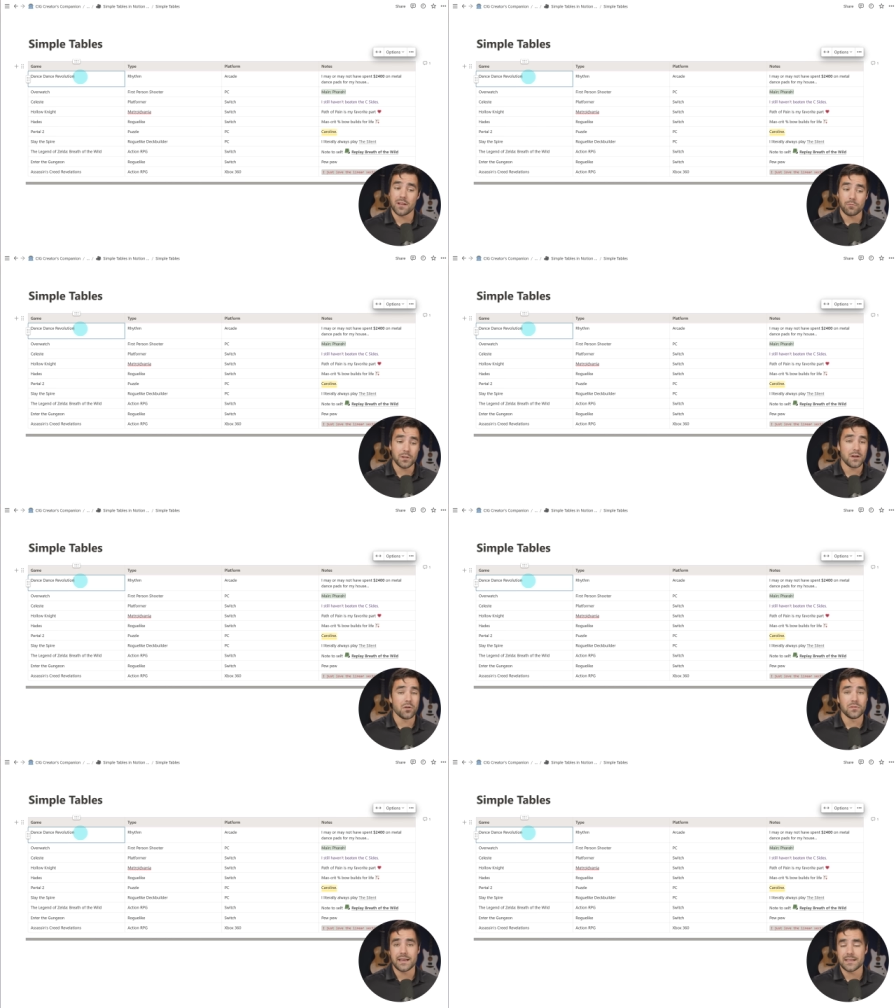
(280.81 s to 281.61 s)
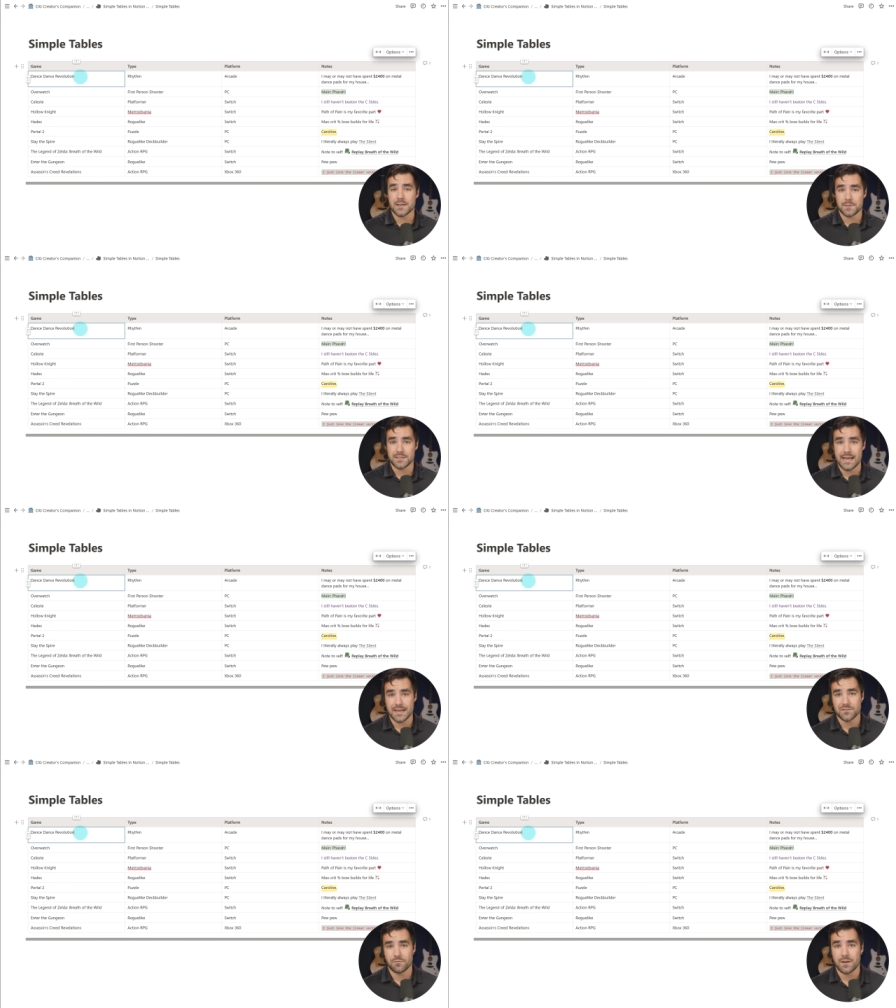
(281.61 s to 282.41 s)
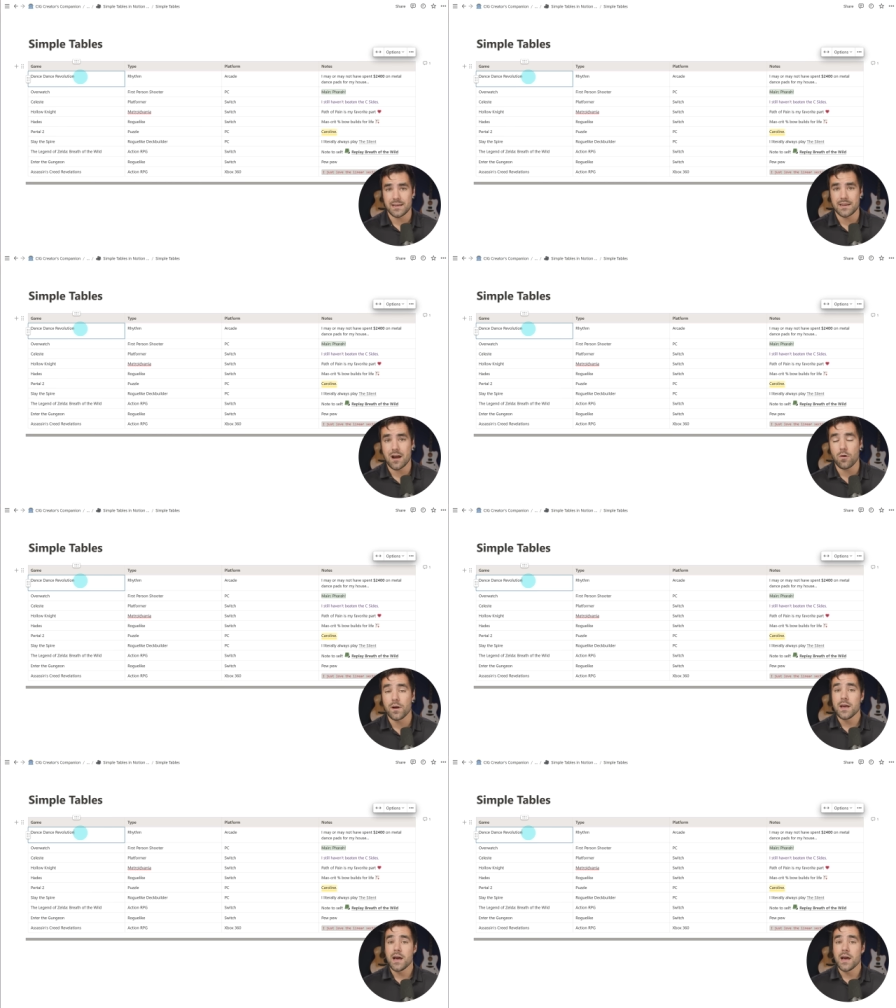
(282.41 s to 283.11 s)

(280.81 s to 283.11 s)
They really only accept text right now.